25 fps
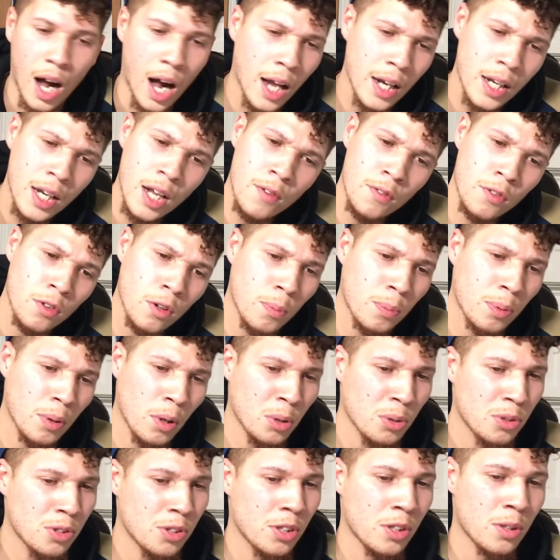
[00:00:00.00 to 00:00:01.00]
I never
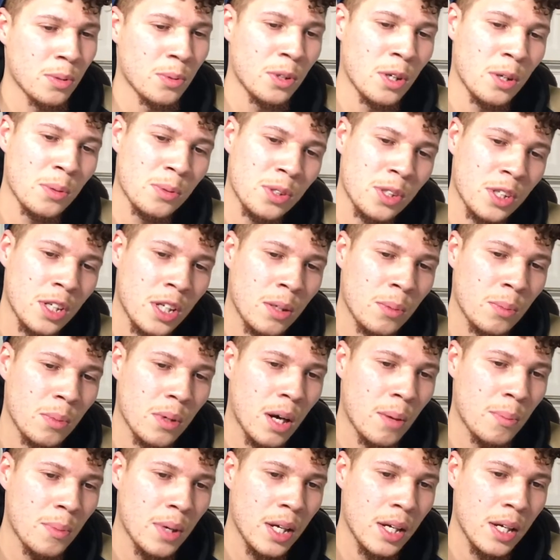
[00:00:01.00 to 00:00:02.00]
approached them, you know what I'm saying? But
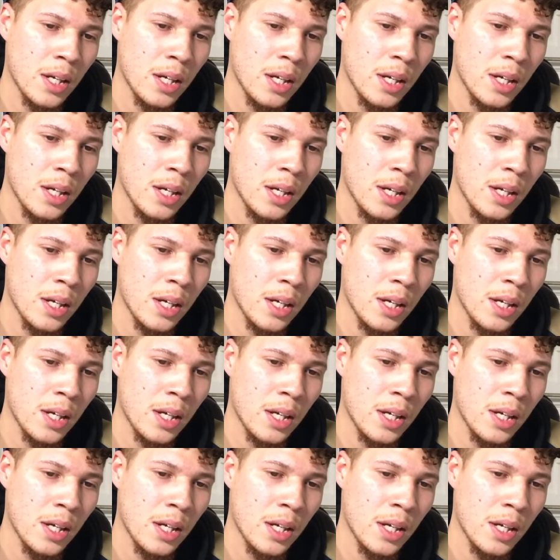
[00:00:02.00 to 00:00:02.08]
I mean,